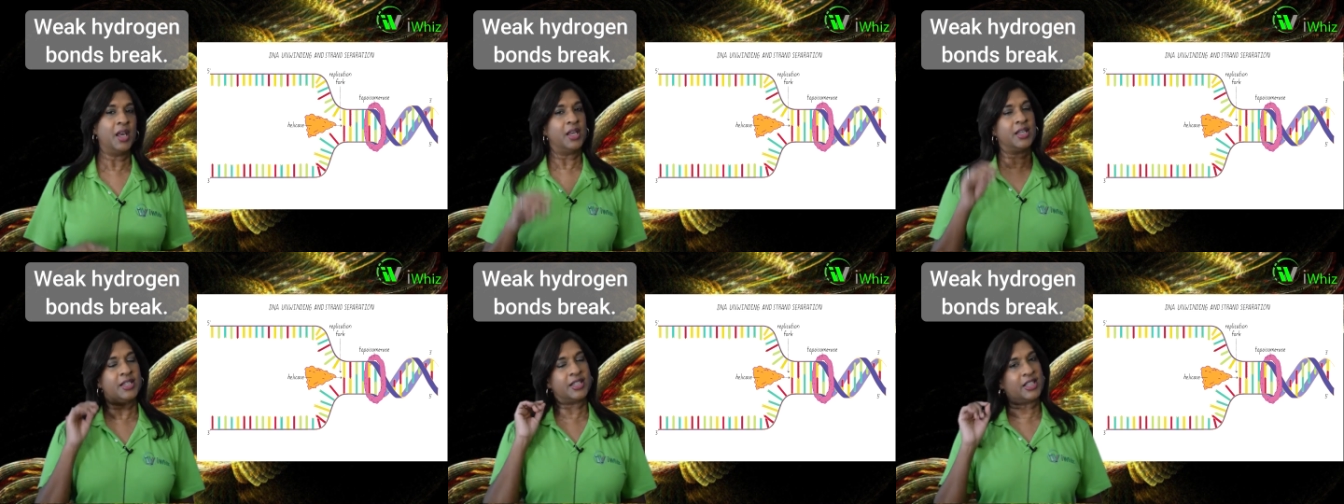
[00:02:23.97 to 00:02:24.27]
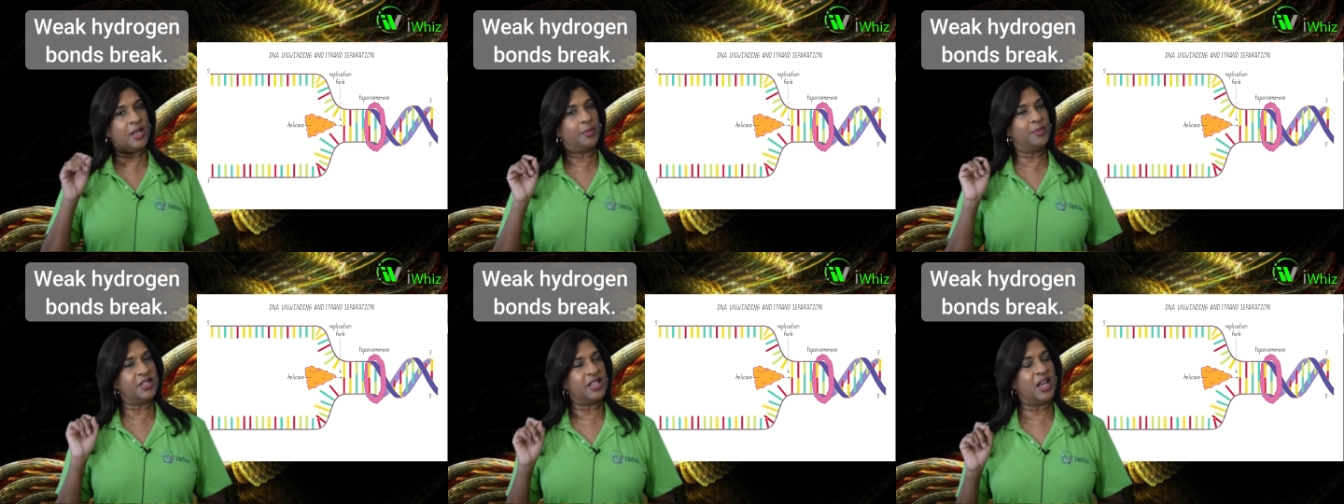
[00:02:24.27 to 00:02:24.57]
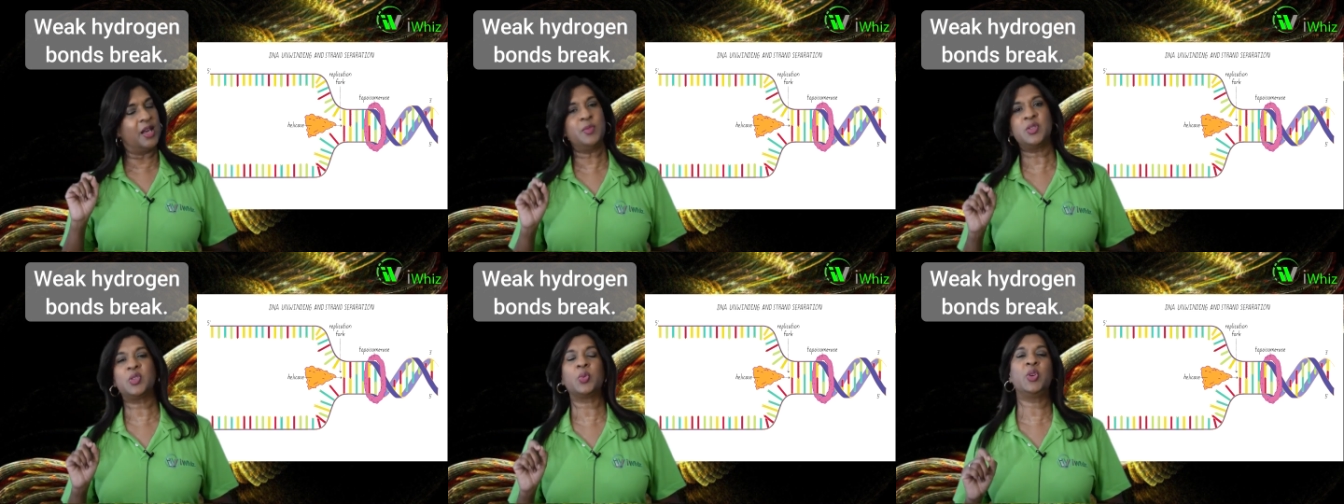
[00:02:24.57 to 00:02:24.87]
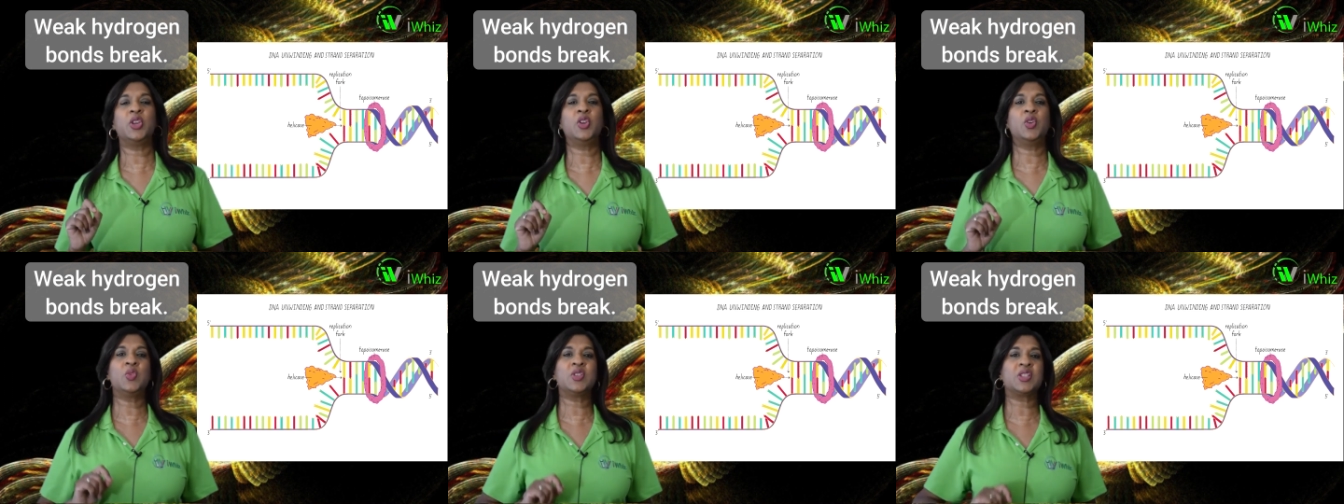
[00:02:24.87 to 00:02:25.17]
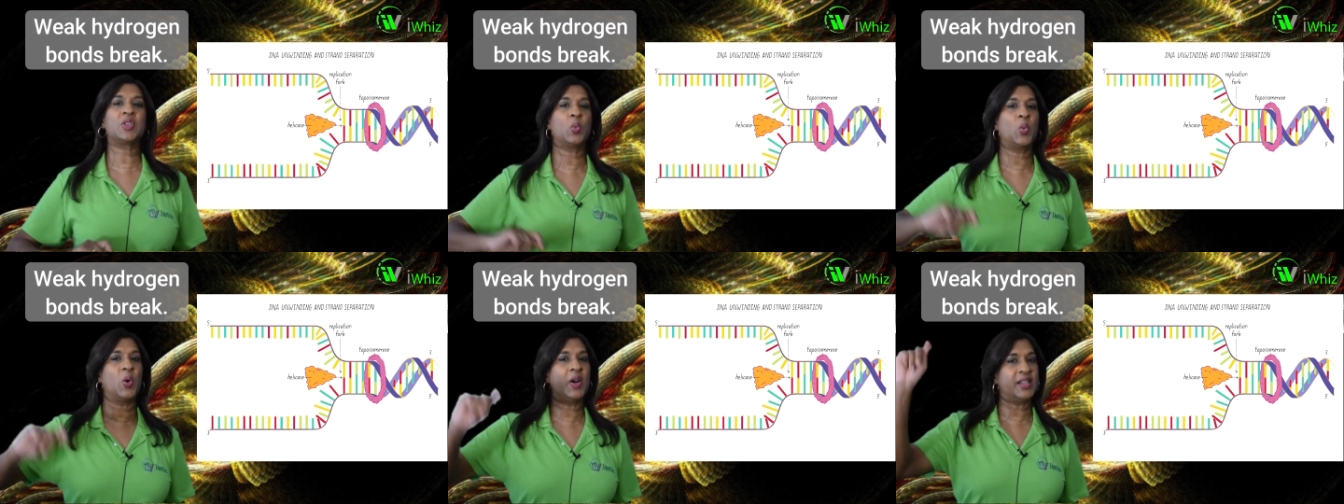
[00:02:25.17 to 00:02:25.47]
Sometimes we use
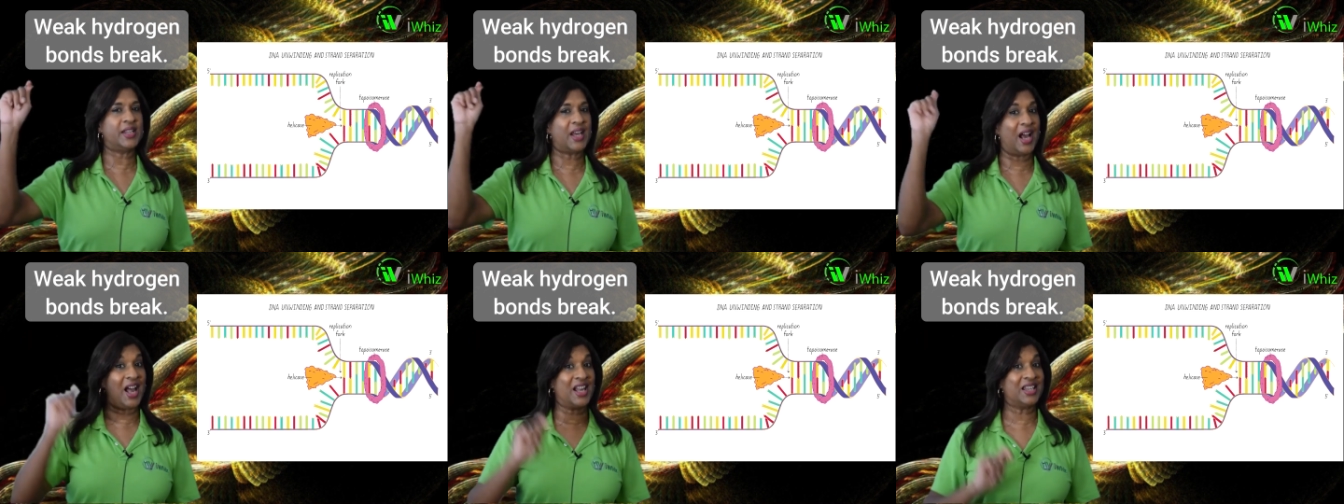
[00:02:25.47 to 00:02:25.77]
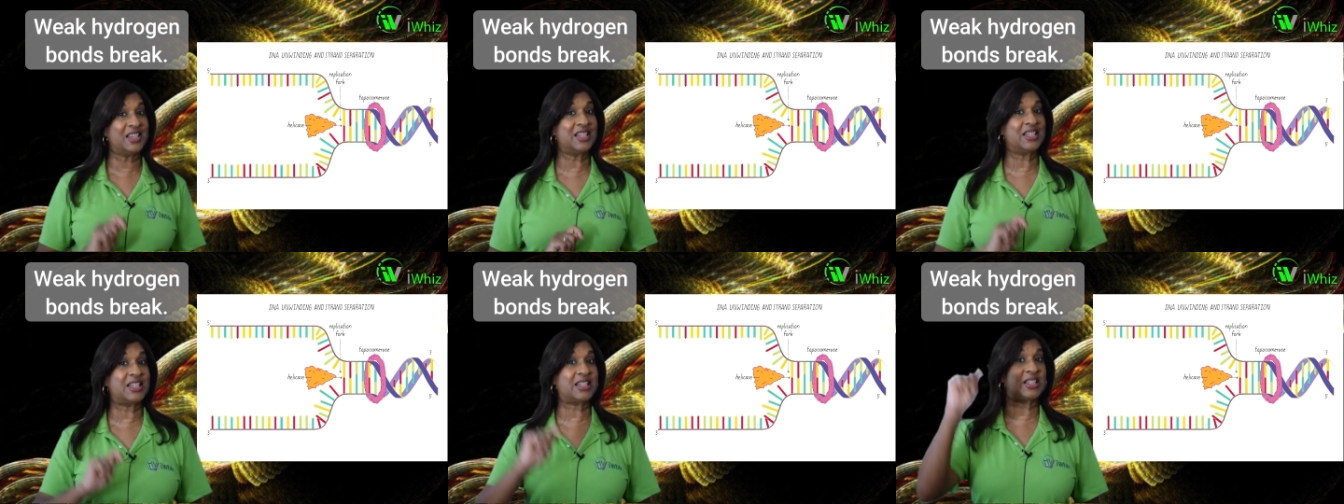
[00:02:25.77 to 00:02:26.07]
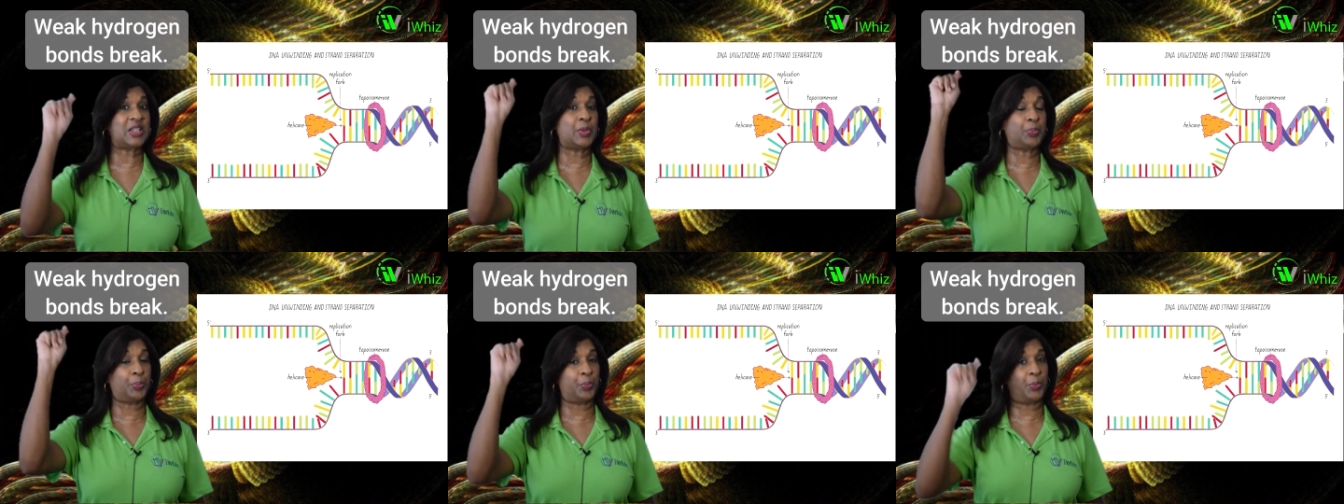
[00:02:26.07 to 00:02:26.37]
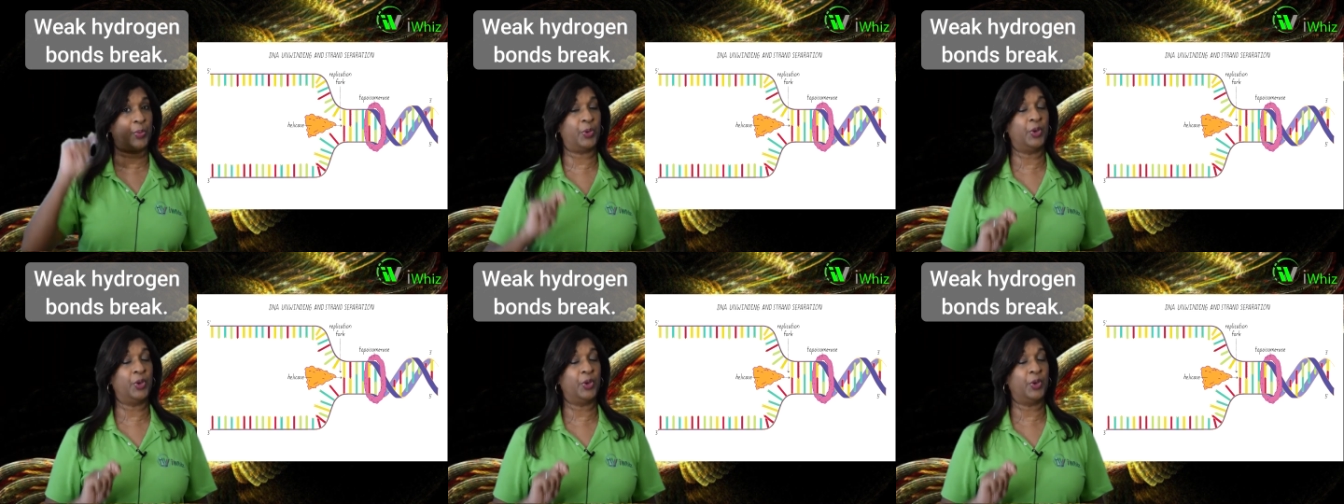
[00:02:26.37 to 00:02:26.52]
the word unzip